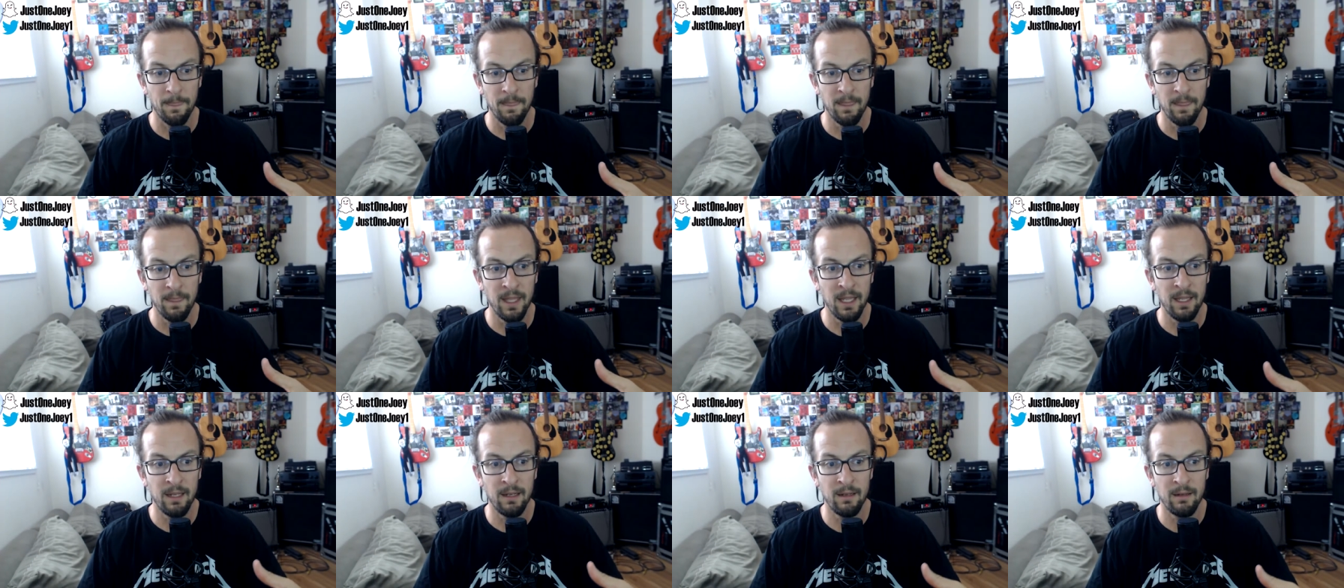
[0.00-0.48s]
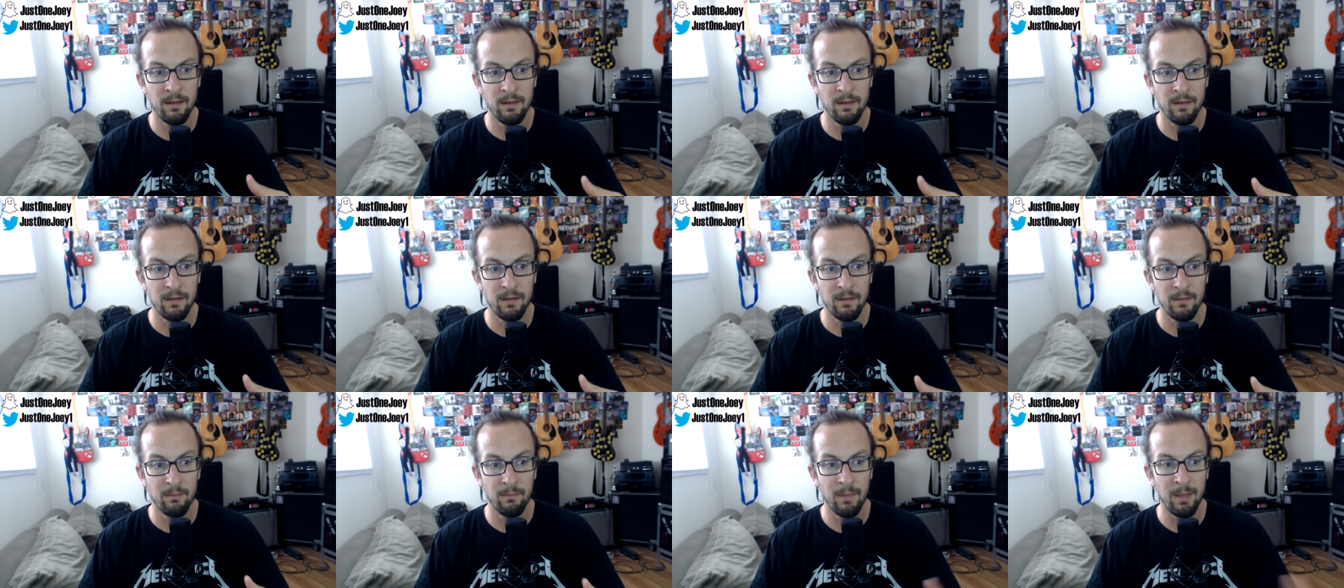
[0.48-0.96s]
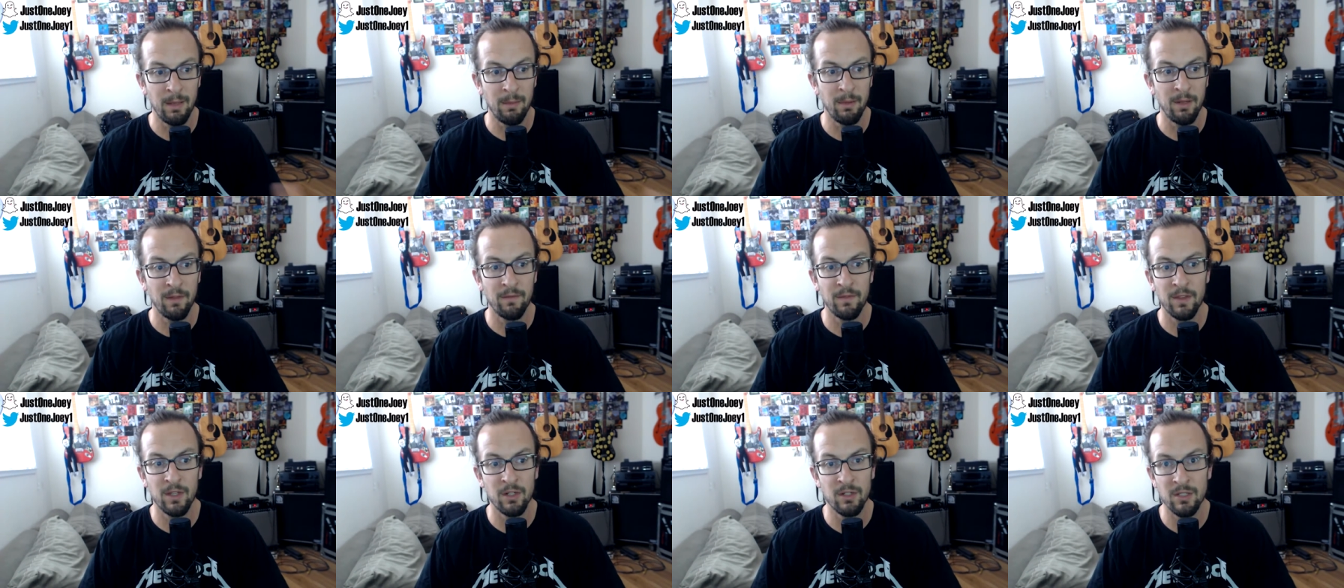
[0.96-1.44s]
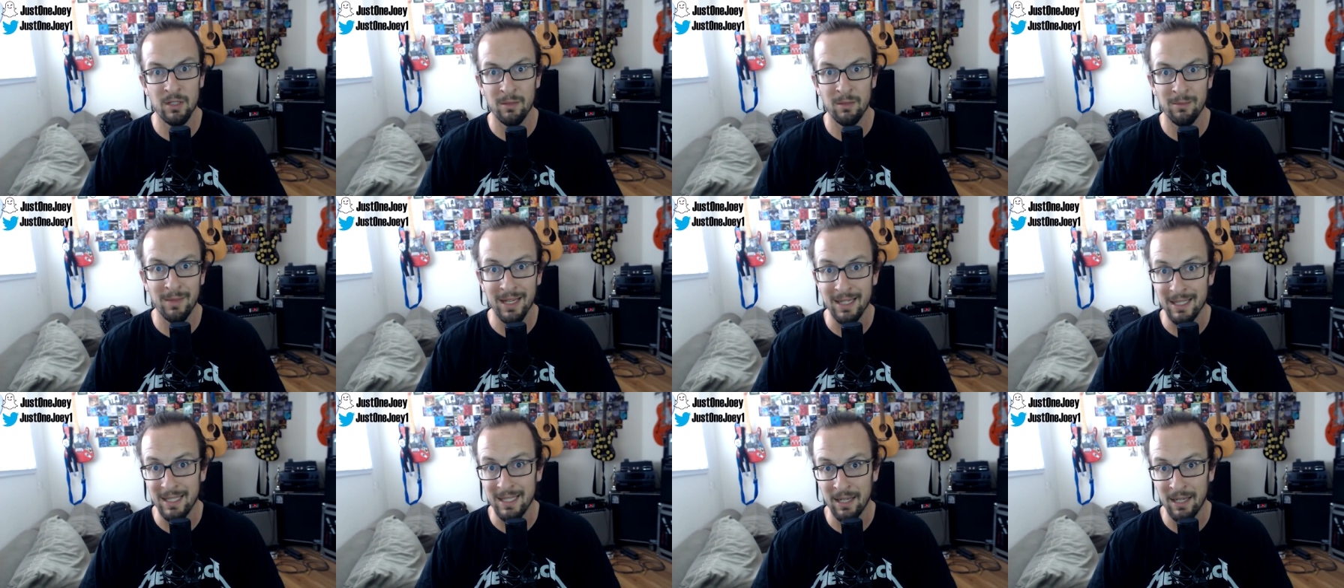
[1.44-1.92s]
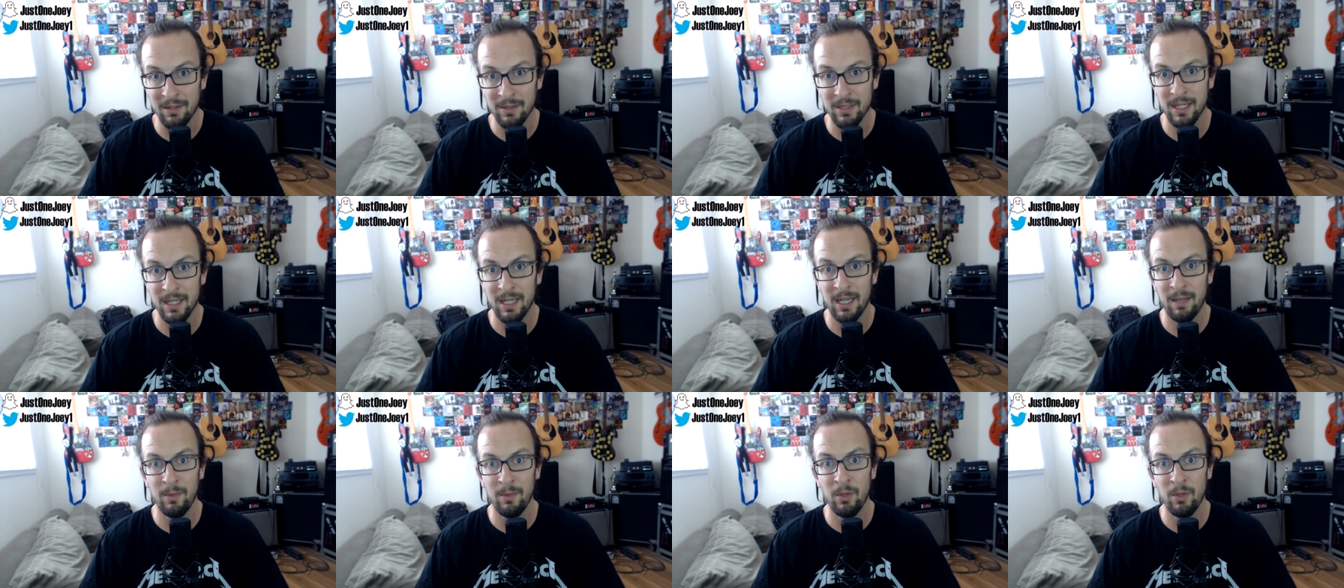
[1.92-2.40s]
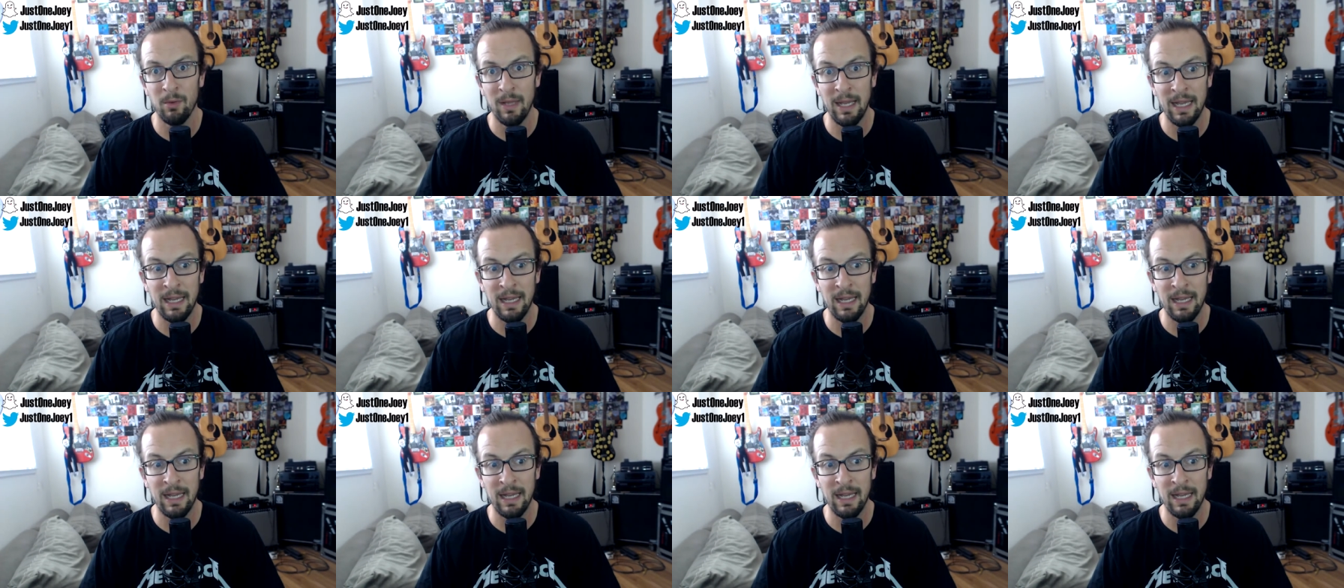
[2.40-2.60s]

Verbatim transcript: Then maybe if there's some like downtime,